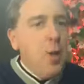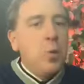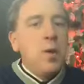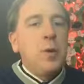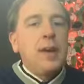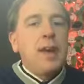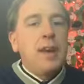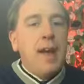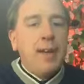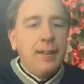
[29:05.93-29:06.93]
we will get
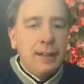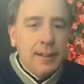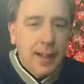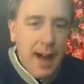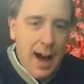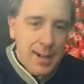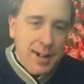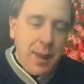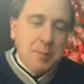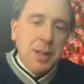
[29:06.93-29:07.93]
a lot,
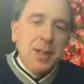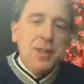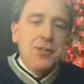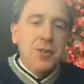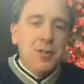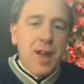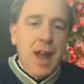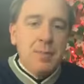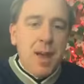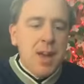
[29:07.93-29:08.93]
a blizzard of
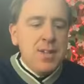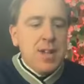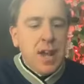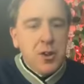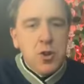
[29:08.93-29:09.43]
hate mail saying,